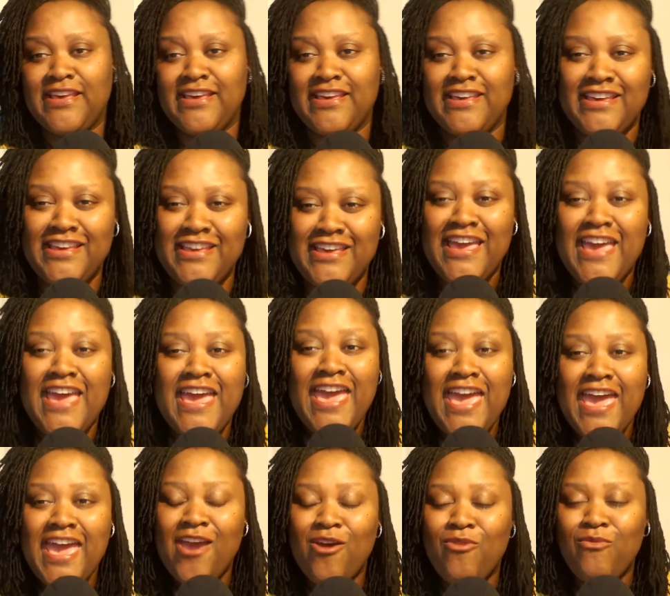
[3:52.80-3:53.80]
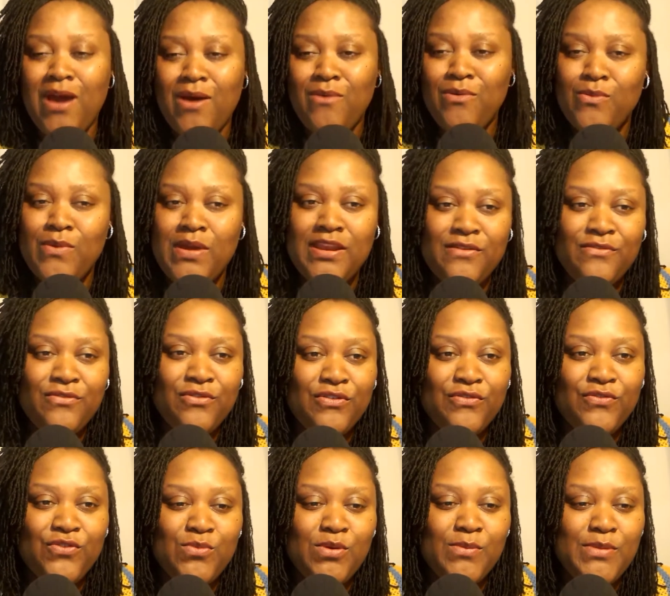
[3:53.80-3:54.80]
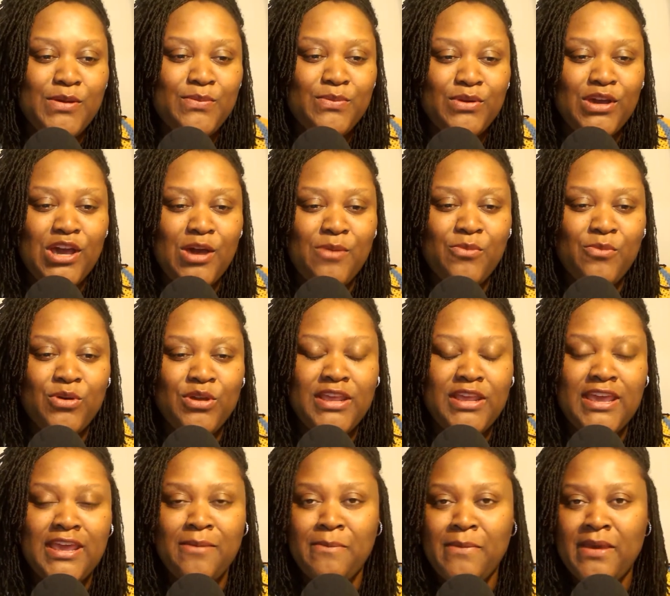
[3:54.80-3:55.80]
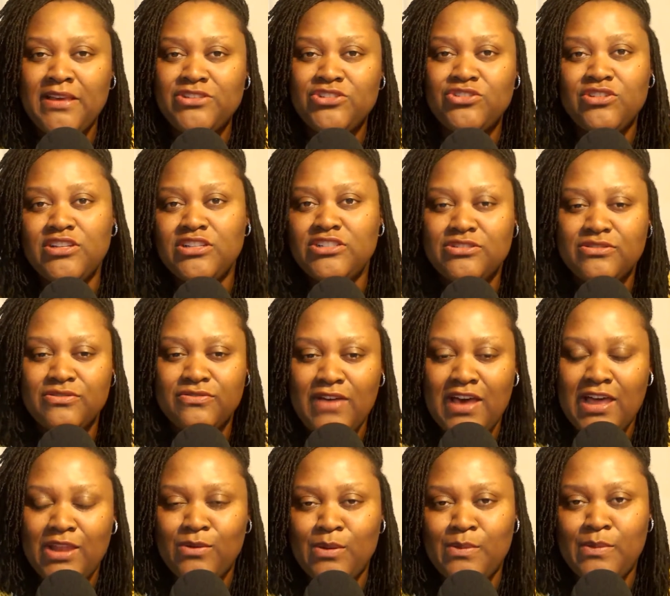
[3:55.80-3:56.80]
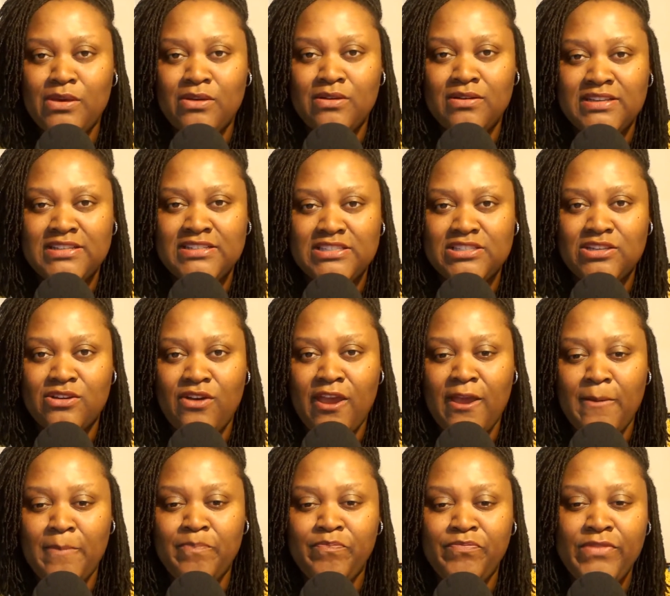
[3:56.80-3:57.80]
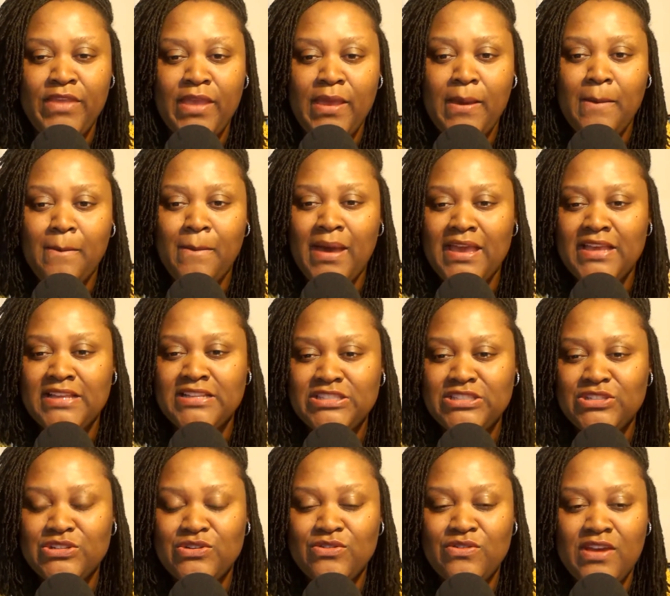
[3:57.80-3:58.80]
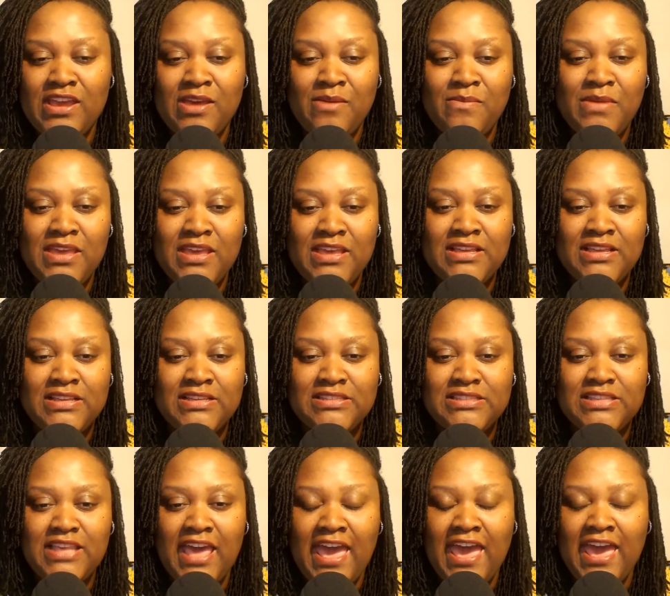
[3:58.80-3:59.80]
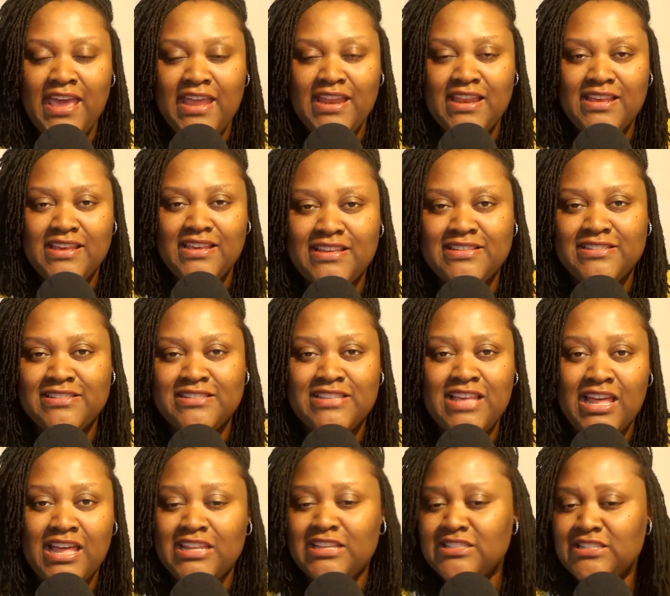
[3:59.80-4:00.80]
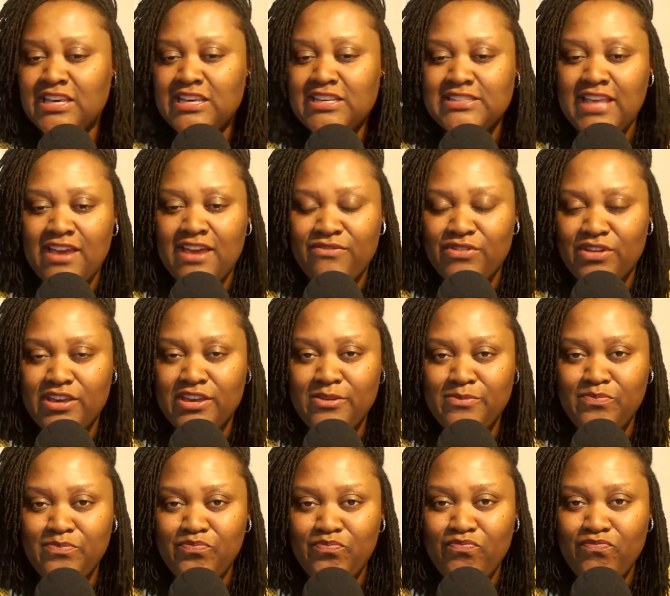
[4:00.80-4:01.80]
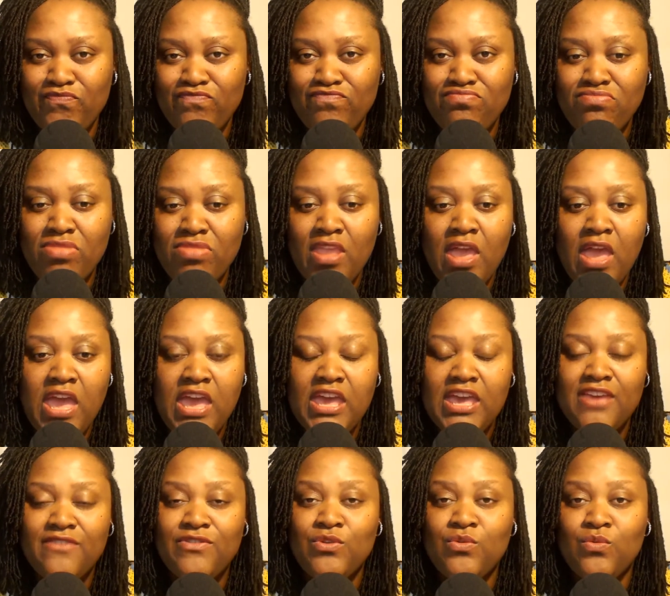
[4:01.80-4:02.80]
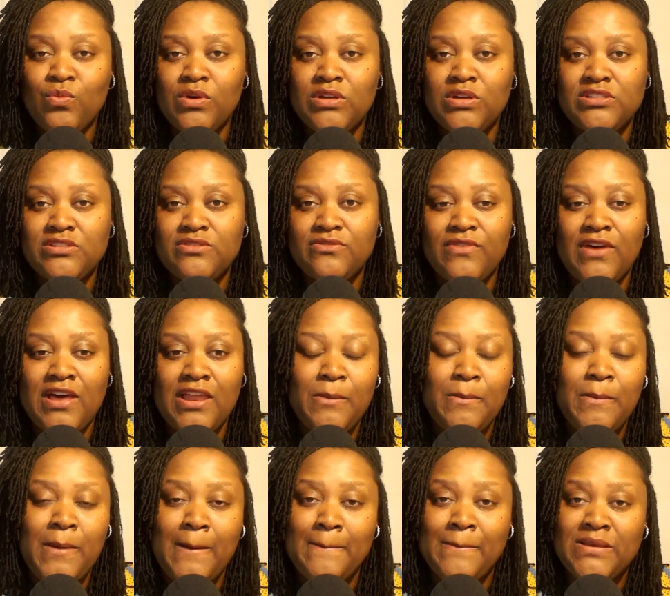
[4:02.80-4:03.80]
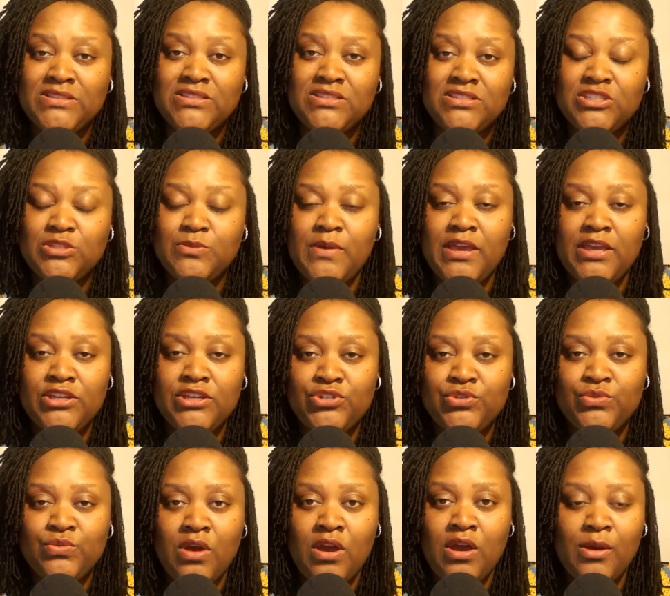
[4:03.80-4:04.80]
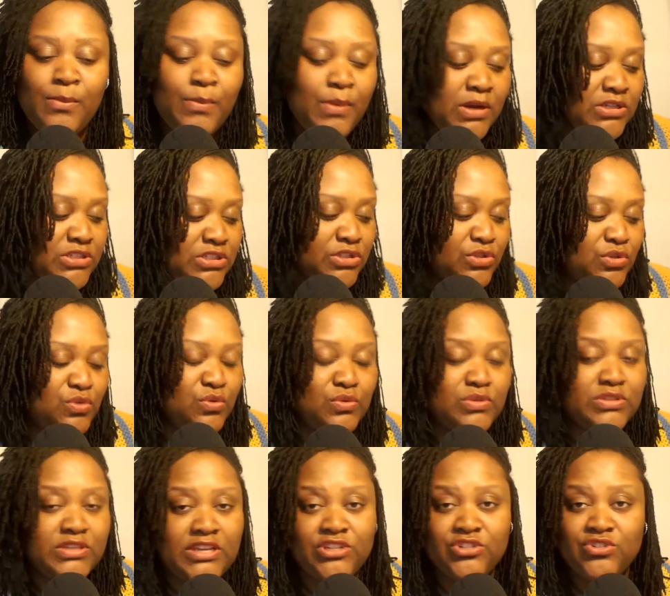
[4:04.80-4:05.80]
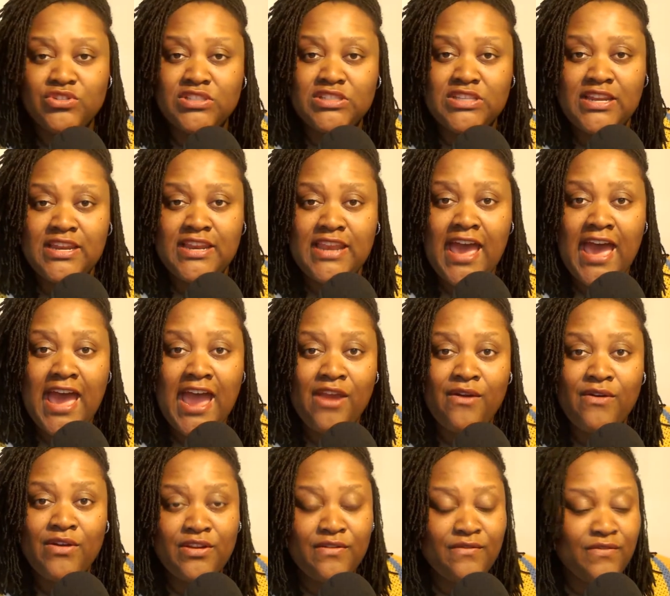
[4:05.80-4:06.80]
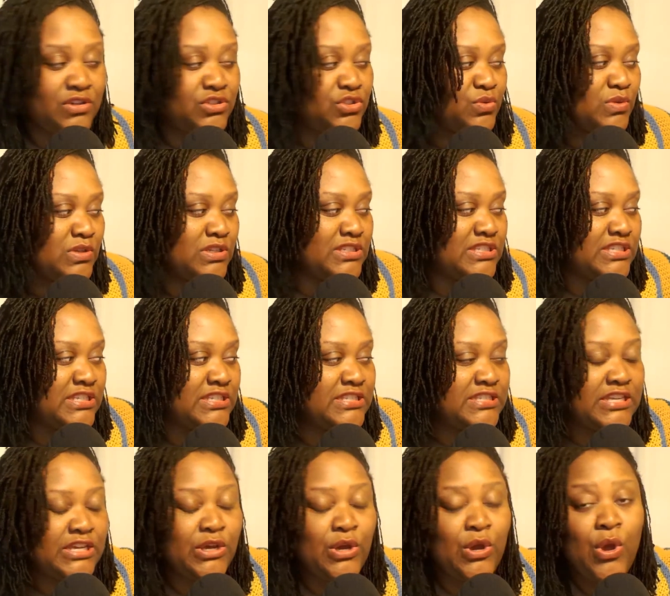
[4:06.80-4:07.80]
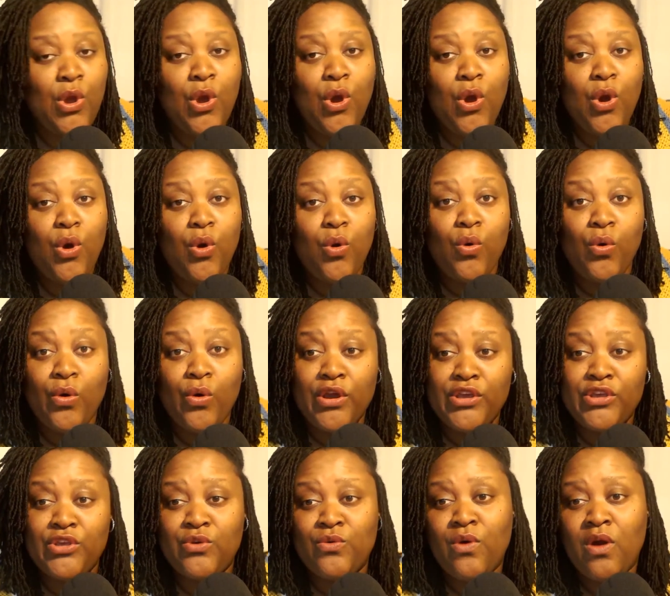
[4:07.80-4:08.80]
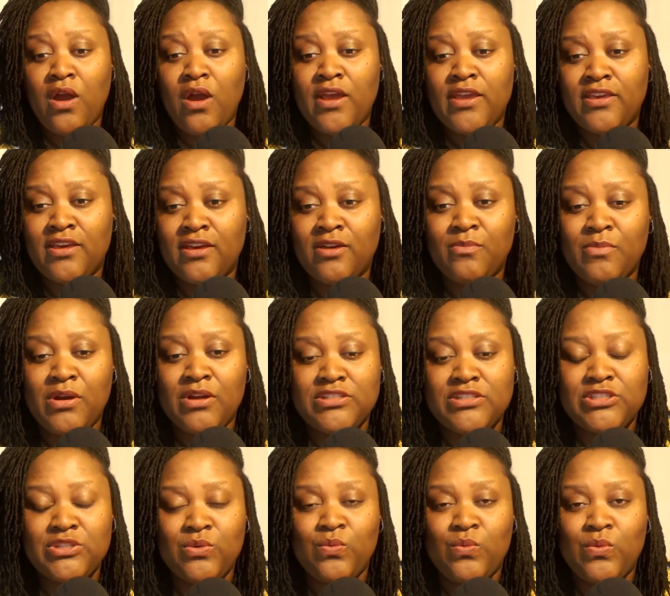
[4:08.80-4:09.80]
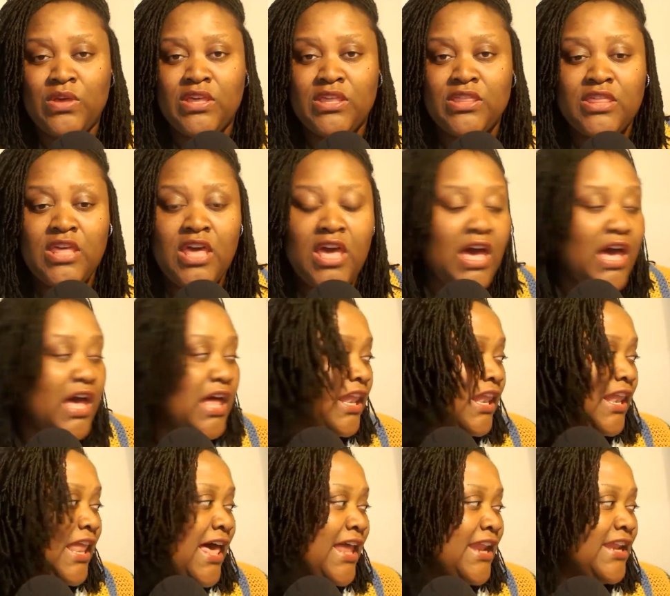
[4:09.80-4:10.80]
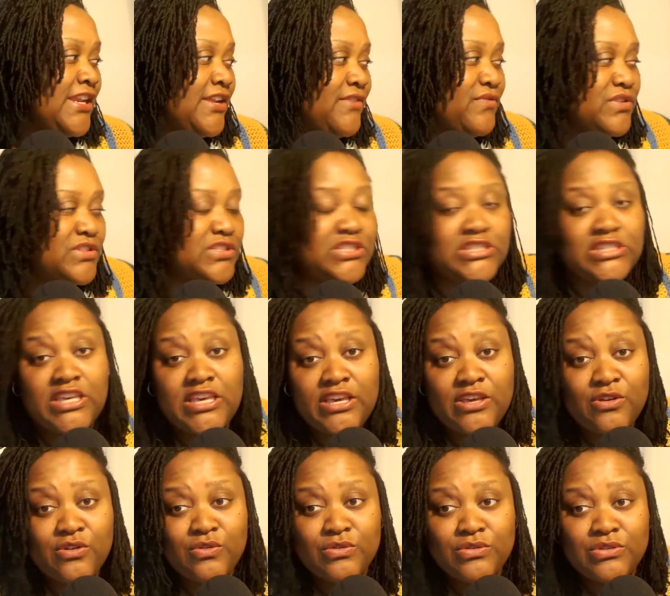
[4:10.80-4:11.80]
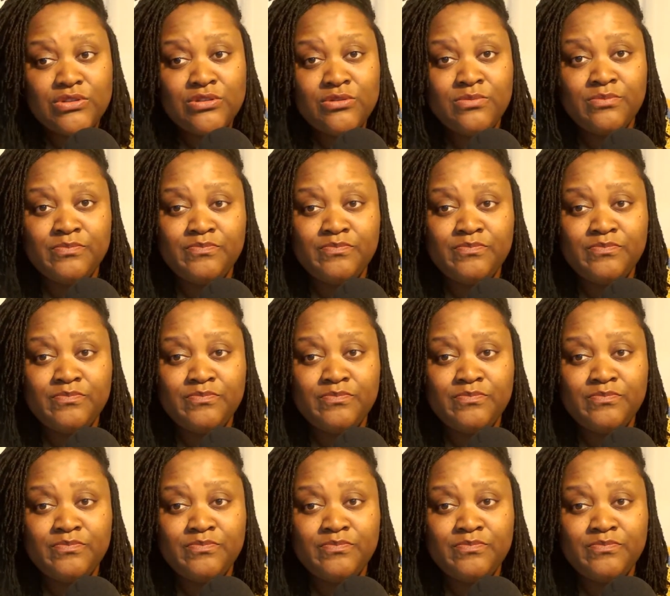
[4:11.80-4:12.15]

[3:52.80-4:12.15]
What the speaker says: And while we're waiting for a few more people to come on in, make sure that you're following me on Instagram. My Instagram is at Nzali Takes Africa. If you want to follow my business page, you are a person who's interested in hiring a virtual assistant, or you are a young person with a lot of different skills